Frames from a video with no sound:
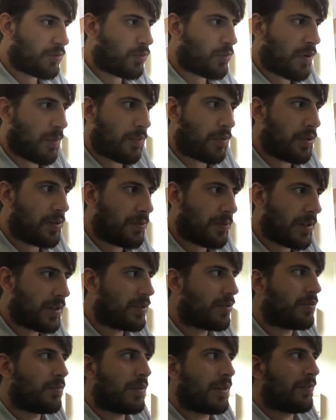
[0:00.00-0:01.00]
or my boyfriend
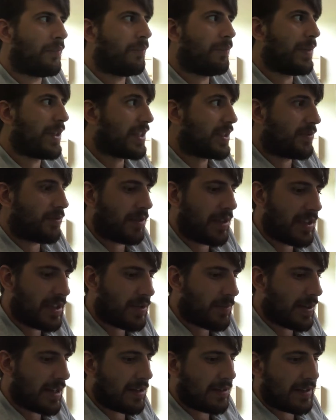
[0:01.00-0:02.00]
or my best friend
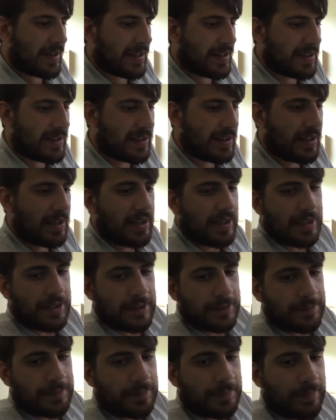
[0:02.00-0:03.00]
about this.
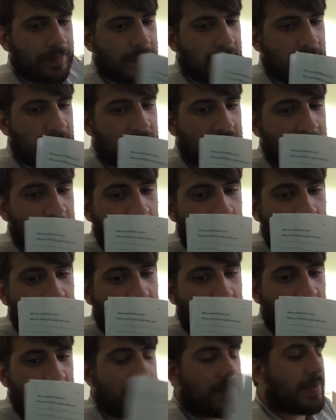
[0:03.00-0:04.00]
But then what if
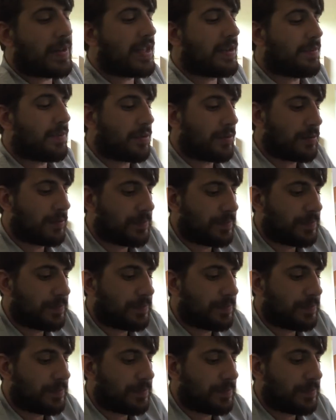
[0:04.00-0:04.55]
those people